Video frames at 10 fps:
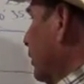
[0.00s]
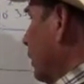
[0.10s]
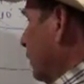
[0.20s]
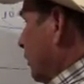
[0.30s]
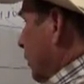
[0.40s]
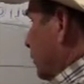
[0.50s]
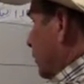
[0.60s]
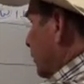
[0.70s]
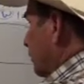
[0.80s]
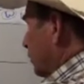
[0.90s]
out of that
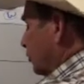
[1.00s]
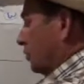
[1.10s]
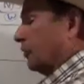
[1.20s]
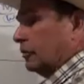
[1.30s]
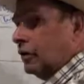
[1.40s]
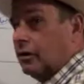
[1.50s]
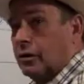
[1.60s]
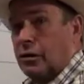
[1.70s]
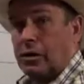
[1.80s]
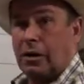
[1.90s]
position,
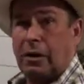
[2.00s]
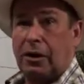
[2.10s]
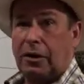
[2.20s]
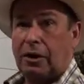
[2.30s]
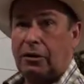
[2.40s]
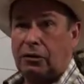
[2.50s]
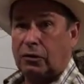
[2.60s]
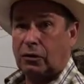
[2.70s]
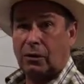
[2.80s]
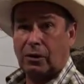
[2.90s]
and you
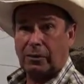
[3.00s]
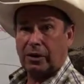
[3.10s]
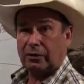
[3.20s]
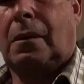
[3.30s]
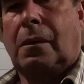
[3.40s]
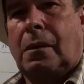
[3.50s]
can go right back to it.